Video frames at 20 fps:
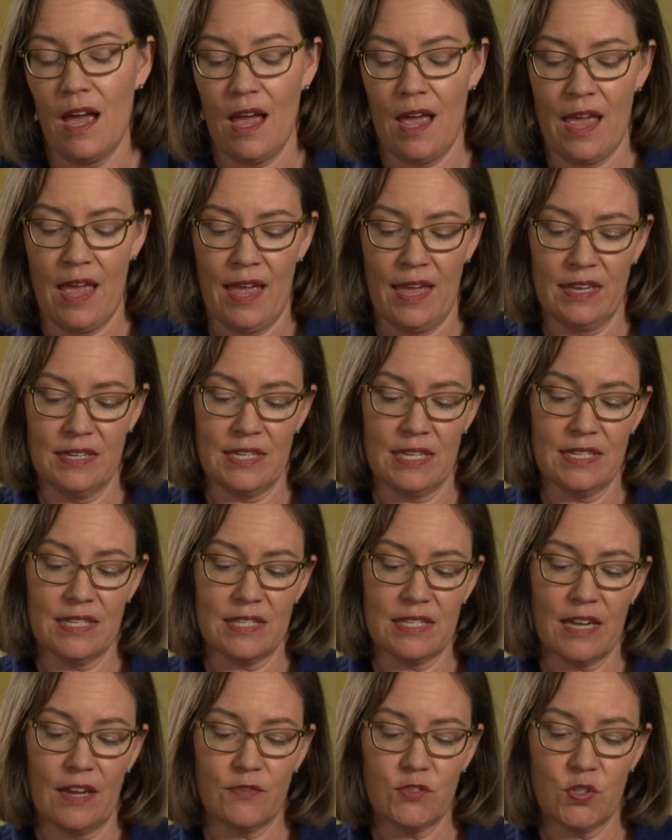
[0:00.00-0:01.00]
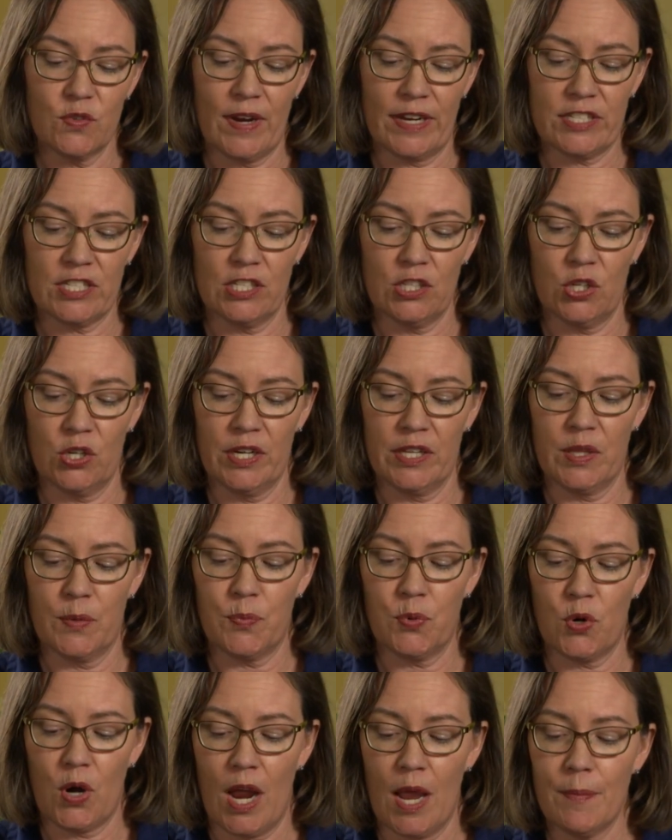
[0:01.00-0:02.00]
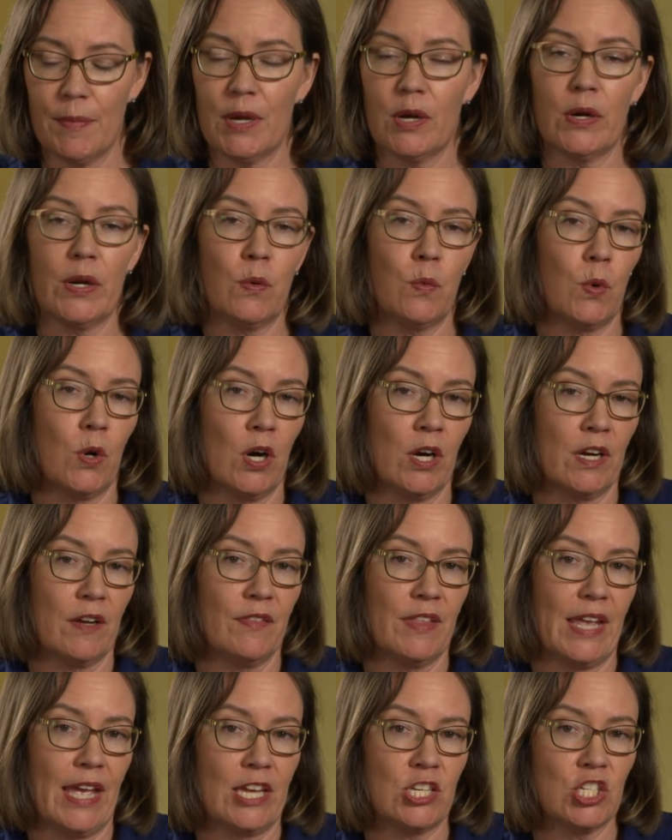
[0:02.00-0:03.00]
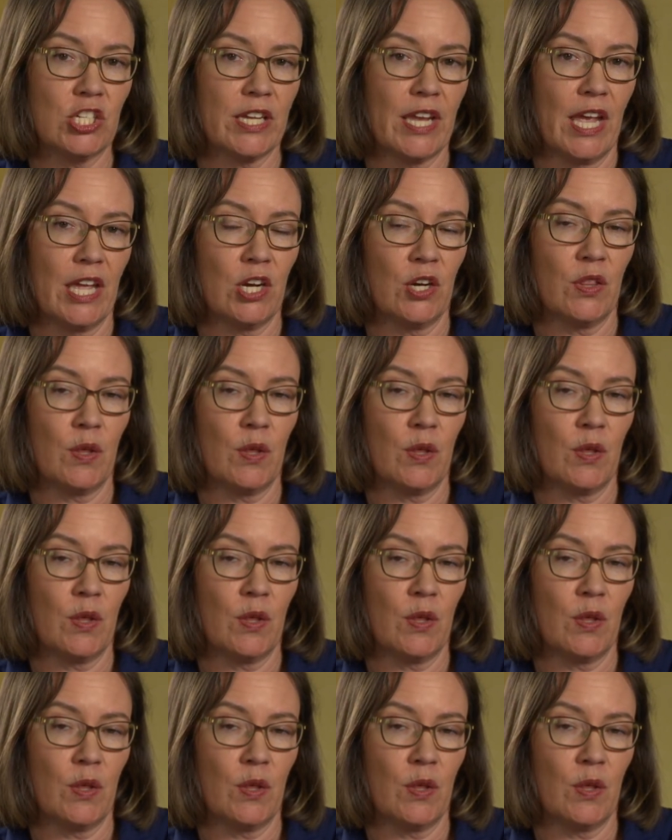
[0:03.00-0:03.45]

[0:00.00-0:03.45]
And in self-directed learning, the primary work of the educator,